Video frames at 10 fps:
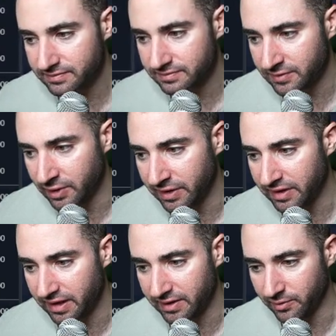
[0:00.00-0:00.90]
Well,
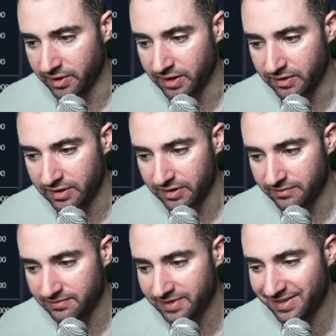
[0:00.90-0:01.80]
I think we got everything.
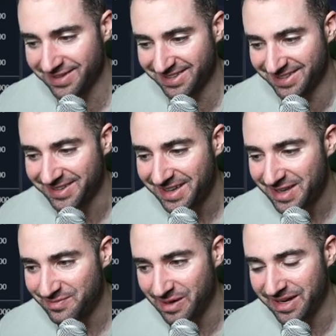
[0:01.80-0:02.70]

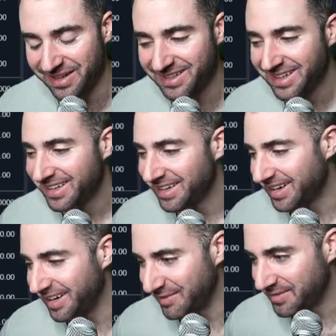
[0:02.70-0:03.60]
My bad.
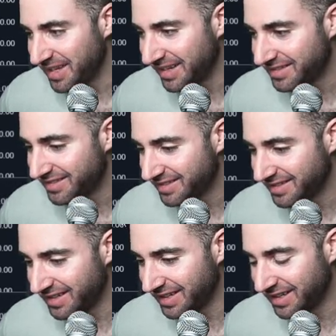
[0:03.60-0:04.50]
Yeah, it's
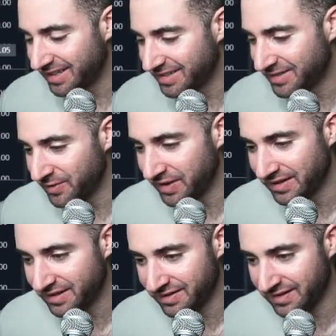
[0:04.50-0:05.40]
you know,
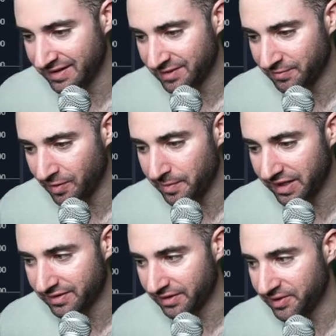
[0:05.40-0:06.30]
that's as far
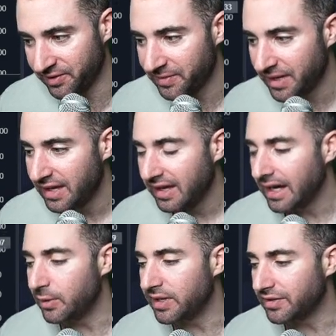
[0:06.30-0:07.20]
back as it goes.
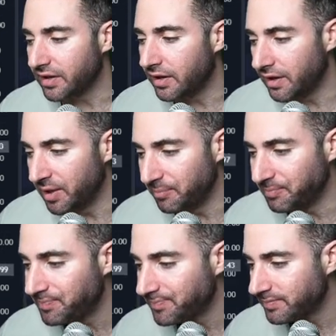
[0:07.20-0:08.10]
Anyways,
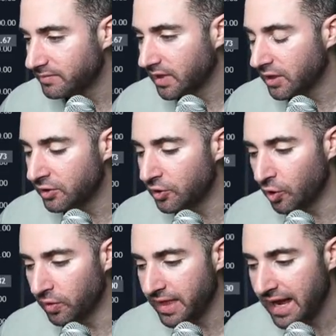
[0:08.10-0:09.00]
you
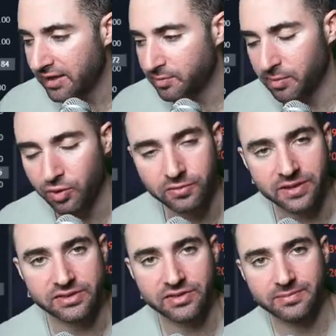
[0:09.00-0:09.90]
know, that has been
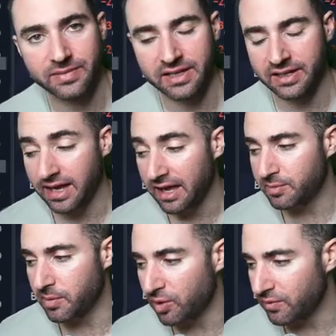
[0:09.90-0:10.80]
perfect. It has
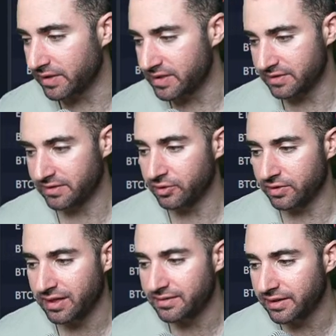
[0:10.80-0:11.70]
been perfect, and still
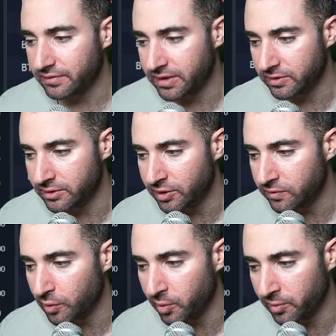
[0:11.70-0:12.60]
not signaling a low
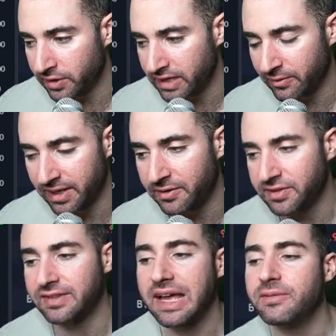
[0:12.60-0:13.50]
for what we're looking at right now.
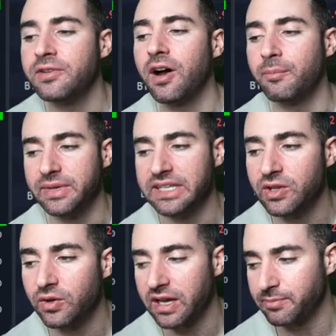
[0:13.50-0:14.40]
Does that not mean
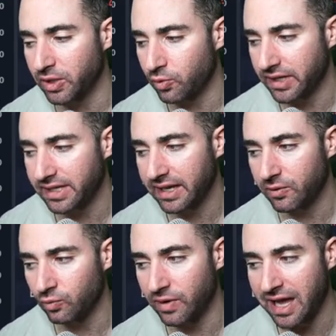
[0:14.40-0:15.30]
though that Bitcoin can't
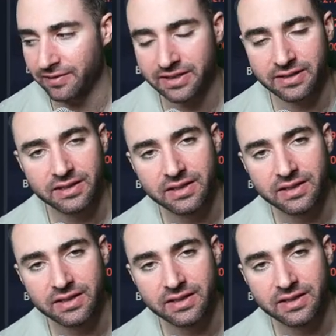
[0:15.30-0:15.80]
rally